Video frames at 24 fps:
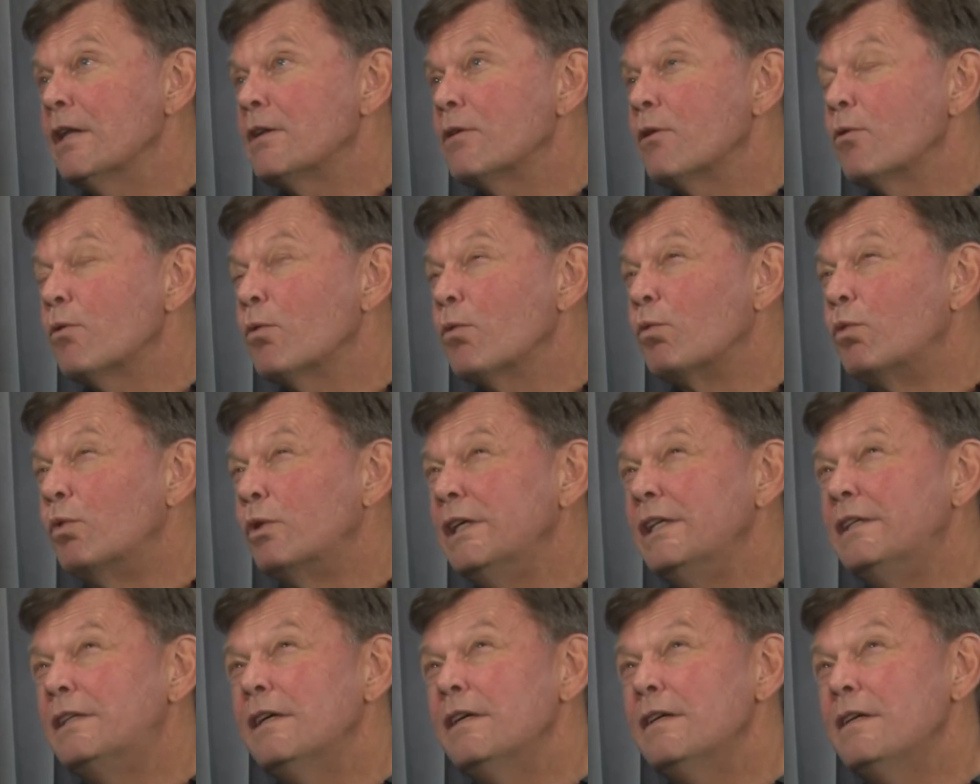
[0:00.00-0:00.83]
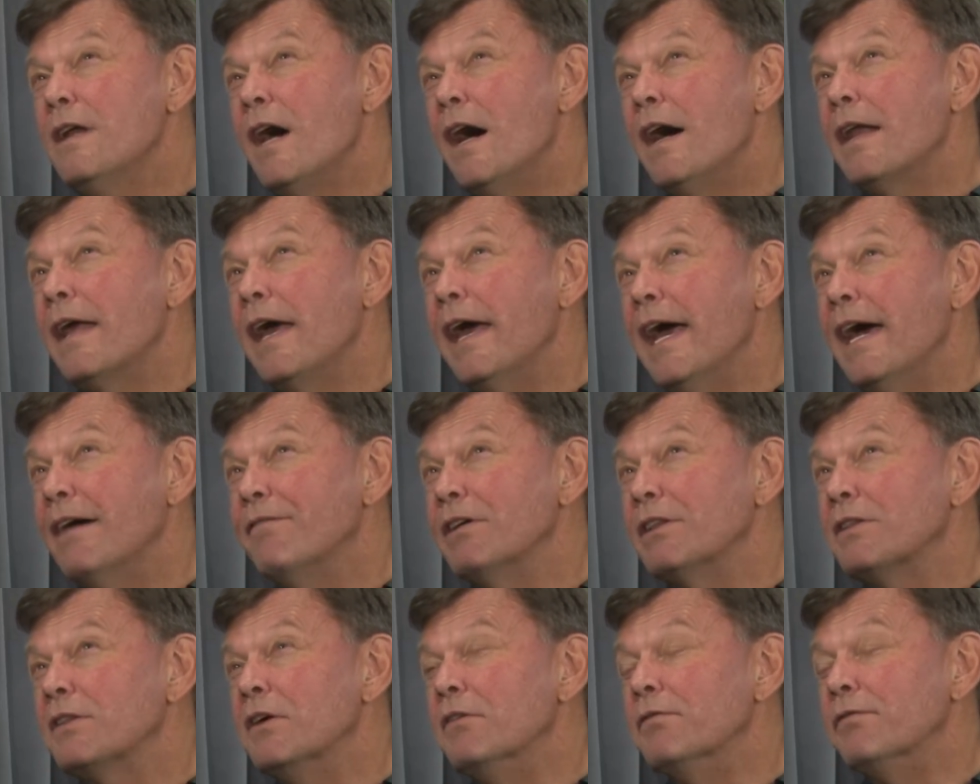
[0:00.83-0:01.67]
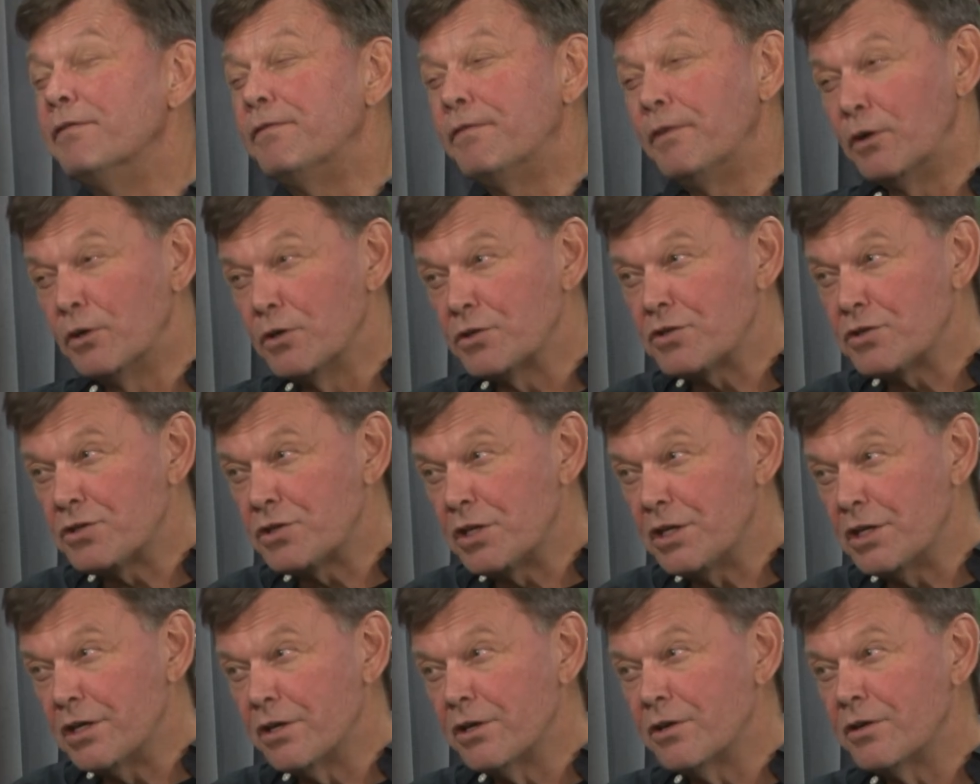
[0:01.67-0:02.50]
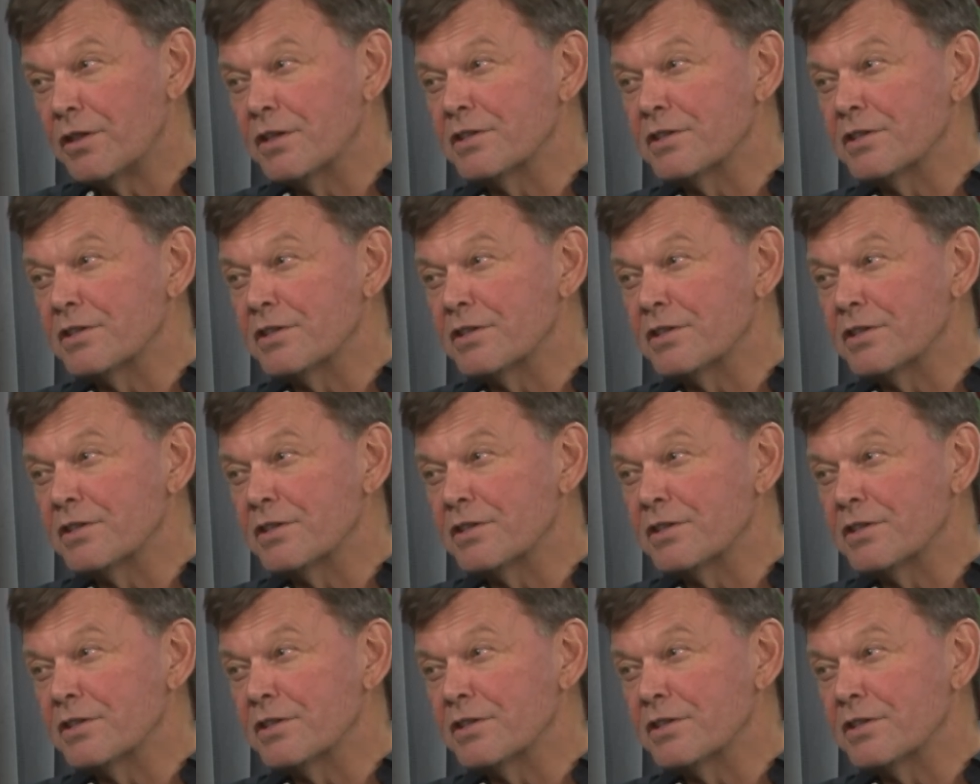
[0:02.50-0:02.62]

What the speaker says: We did not have it the first year.